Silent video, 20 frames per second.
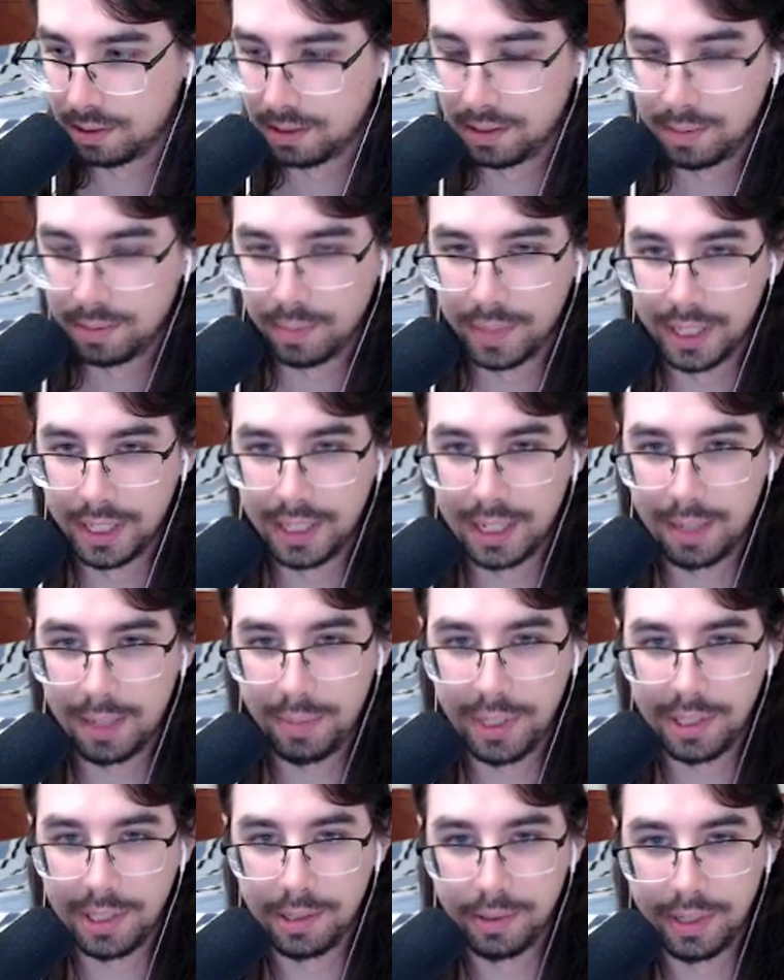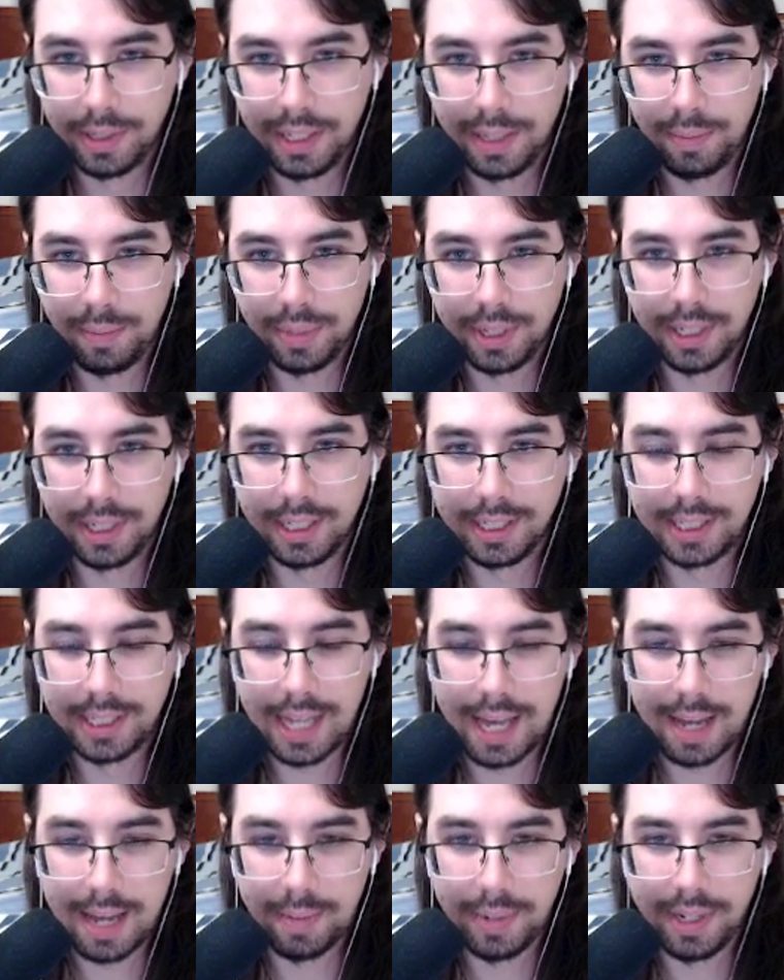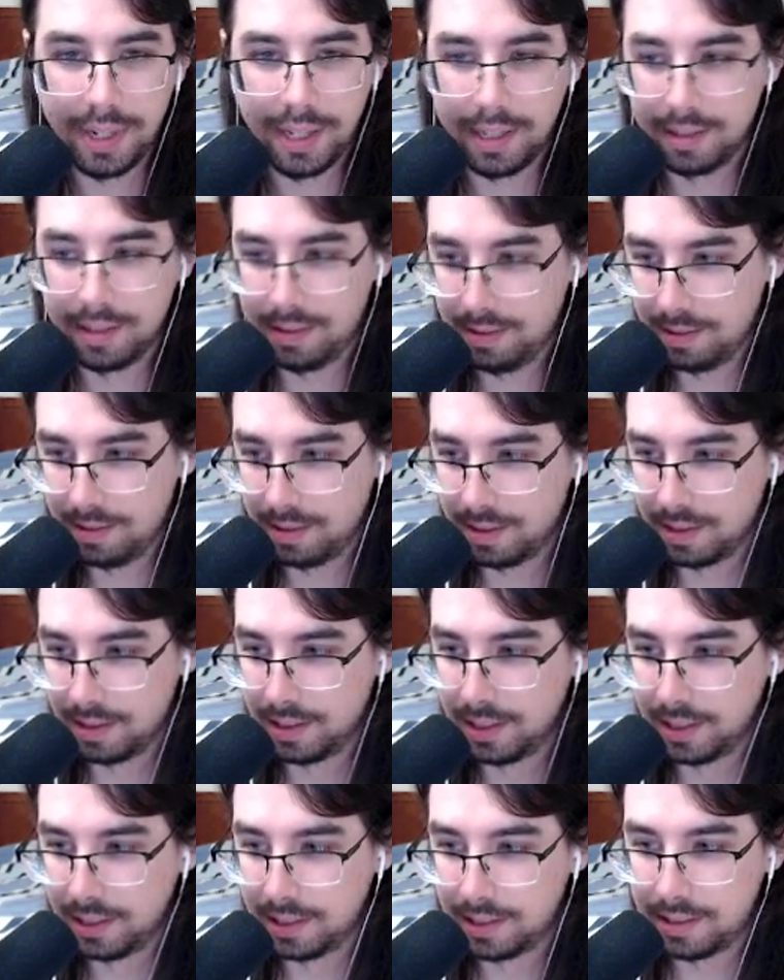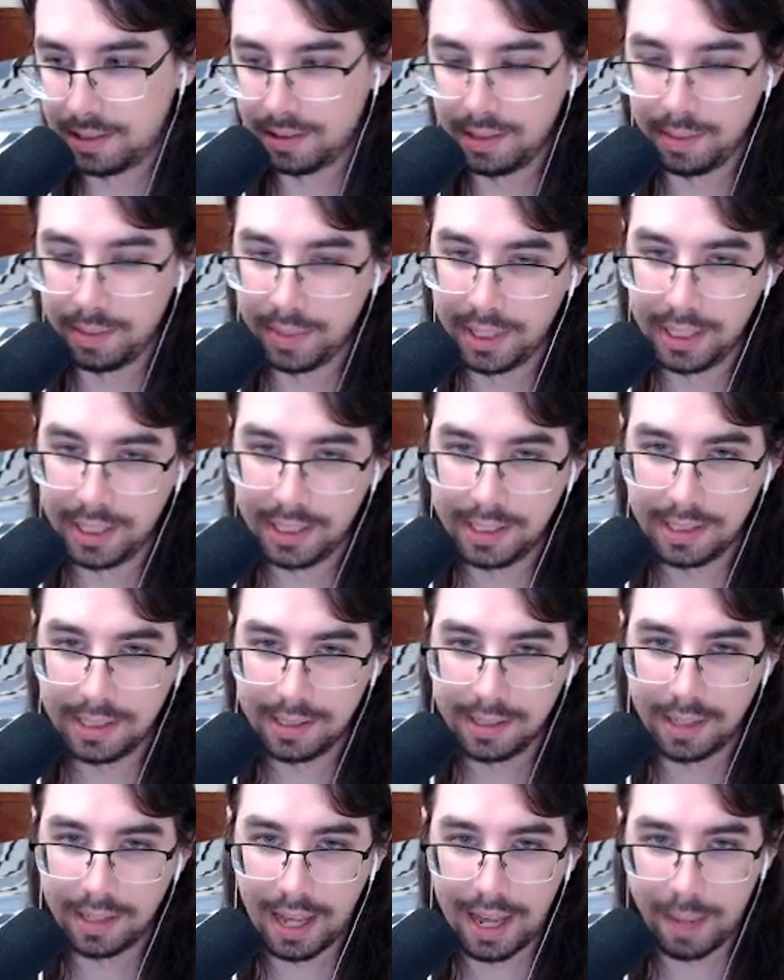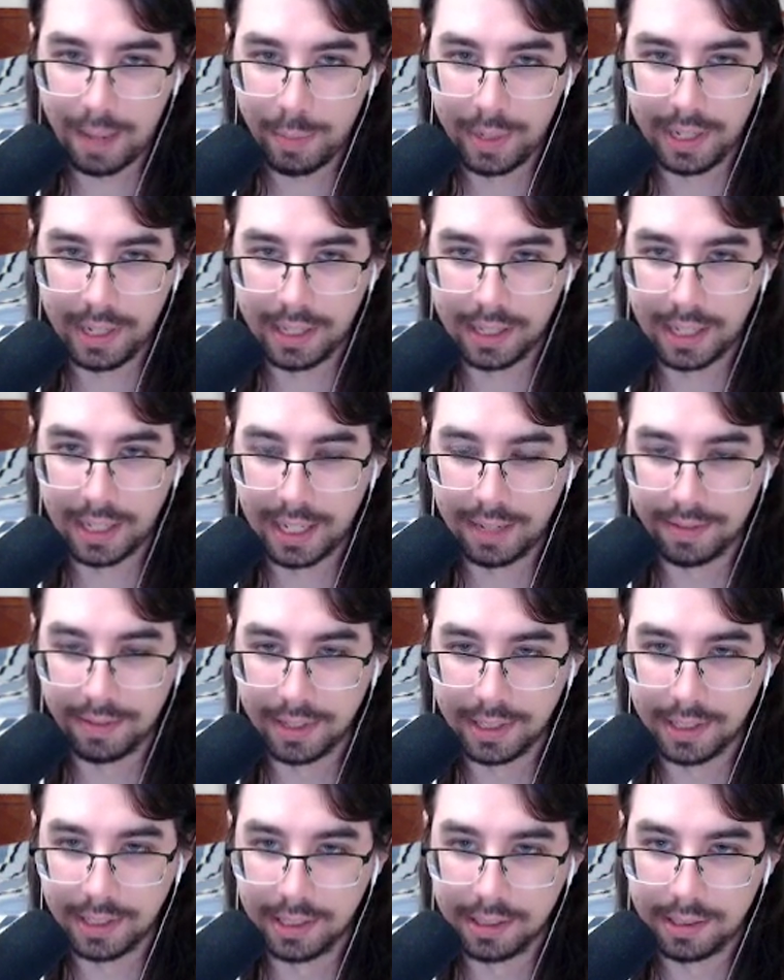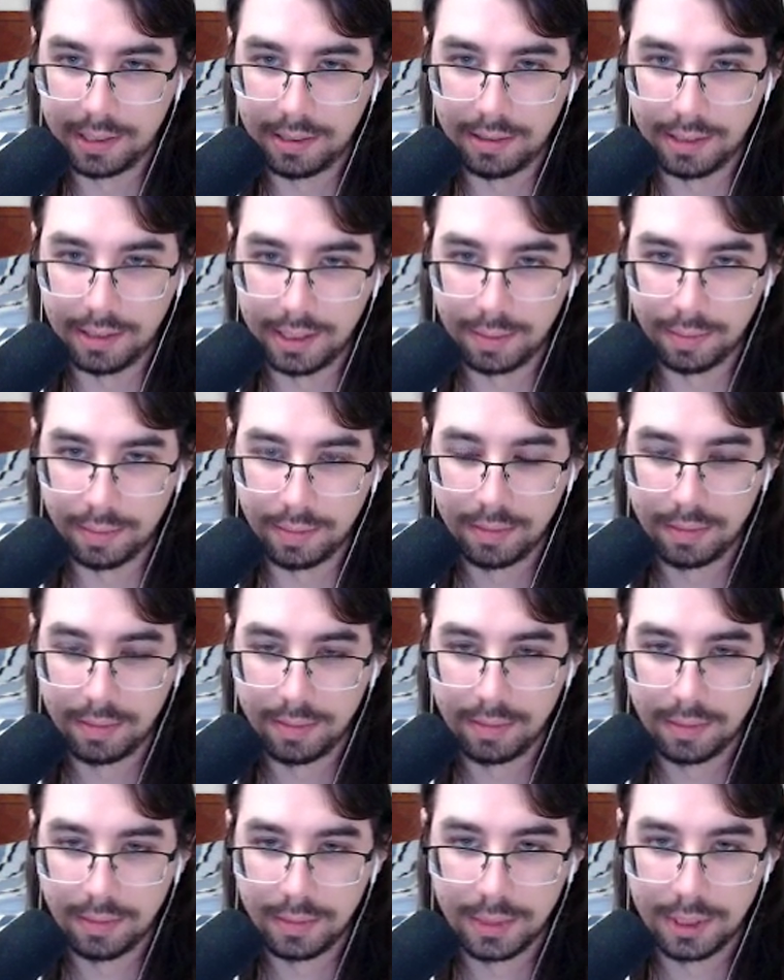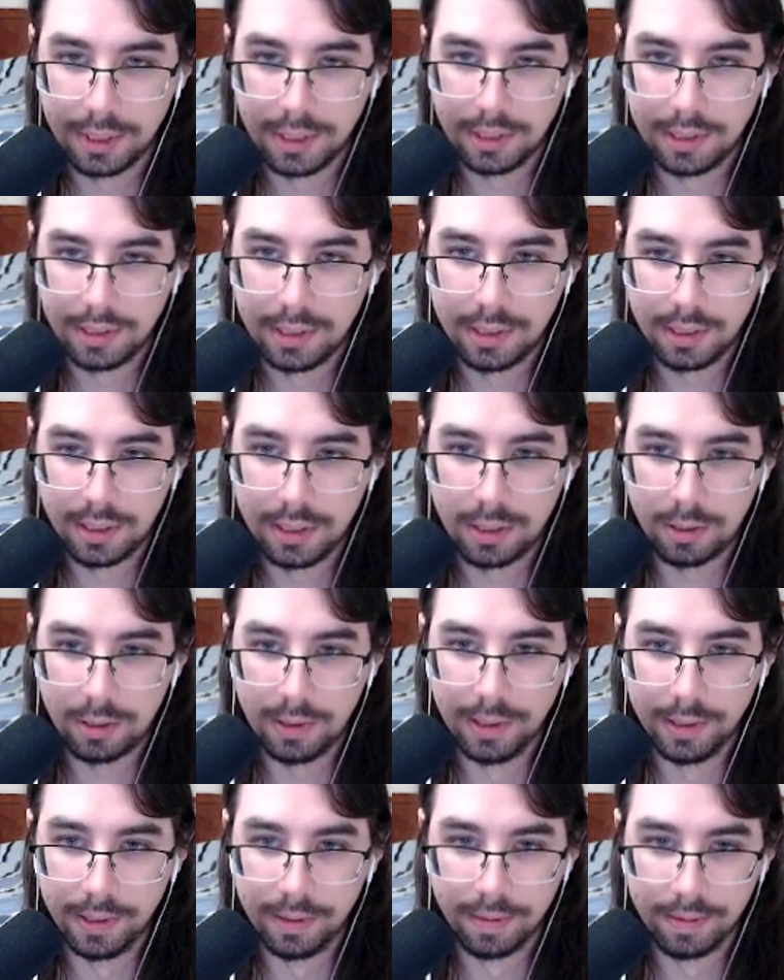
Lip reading: Might not be doing it, but it is happening on this stream. It is happening live on this stream. It's true.